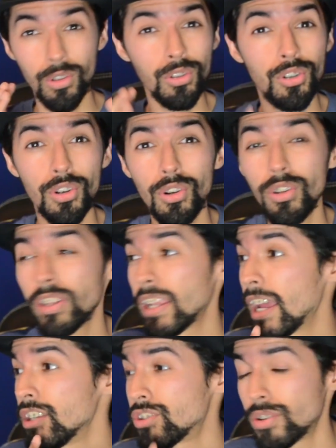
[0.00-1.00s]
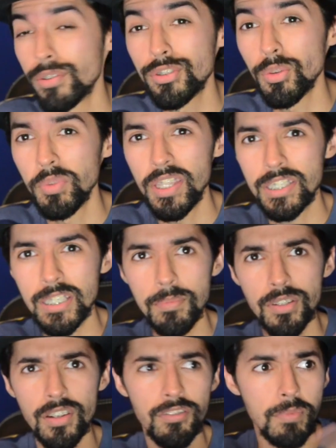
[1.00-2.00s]
girl that I turn to, with the
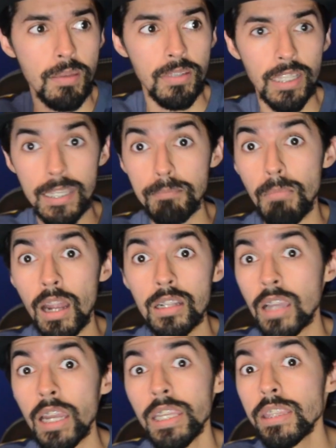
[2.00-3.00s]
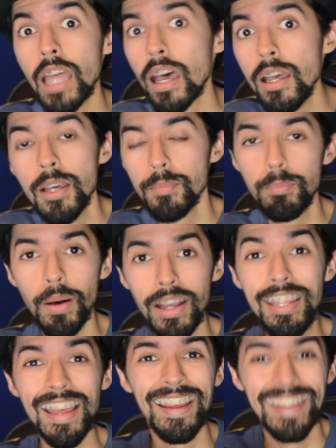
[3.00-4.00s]
exception of maybe like Margarita,
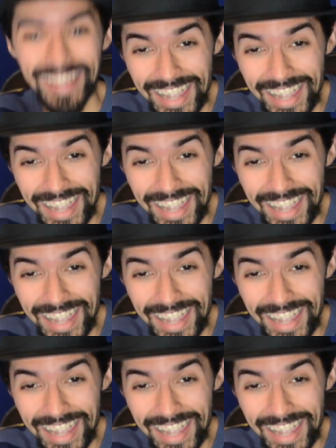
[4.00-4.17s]
but,